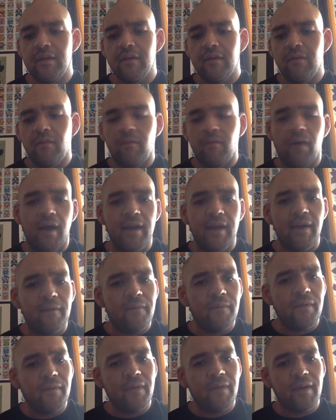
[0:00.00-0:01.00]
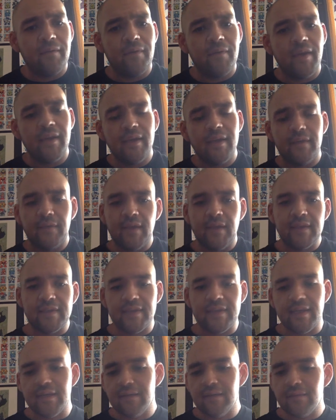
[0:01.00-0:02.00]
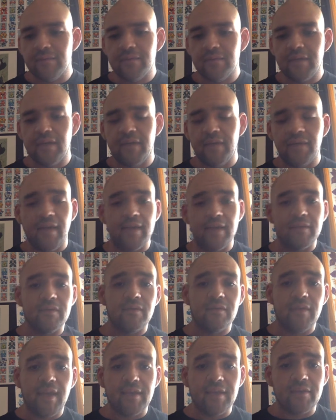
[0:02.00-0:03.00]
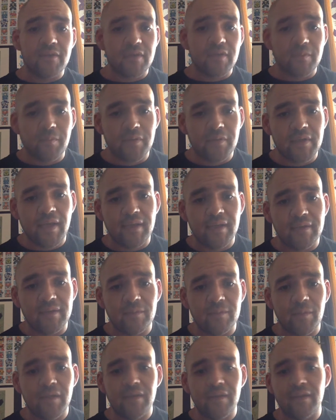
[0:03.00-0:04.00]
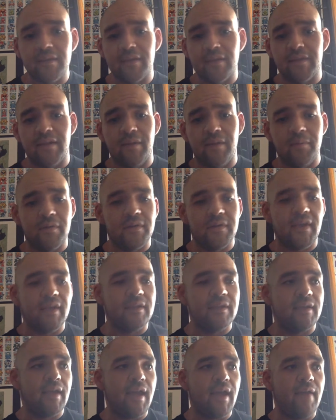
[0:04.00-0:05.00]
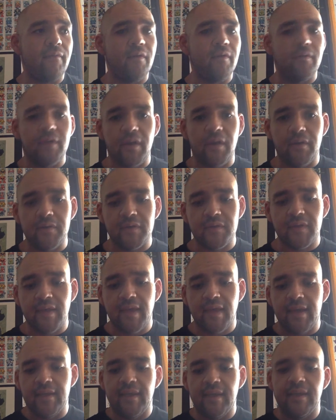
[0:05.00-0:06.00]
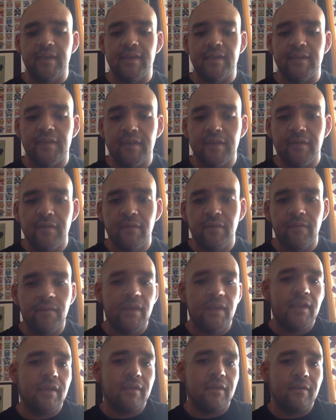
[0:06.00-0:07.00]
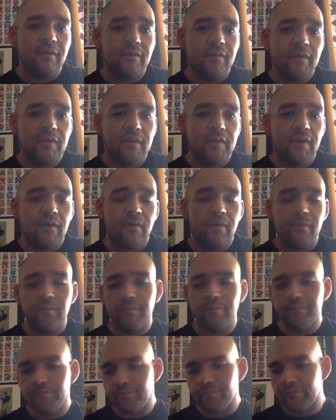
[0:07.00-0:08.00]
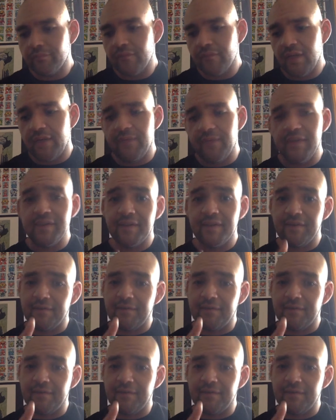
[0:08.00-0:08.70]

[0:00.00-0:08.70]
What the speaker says: why I feel that way, and that's it. And that just pertains to me. That does not pertain to everyone else that is vegan. So, and this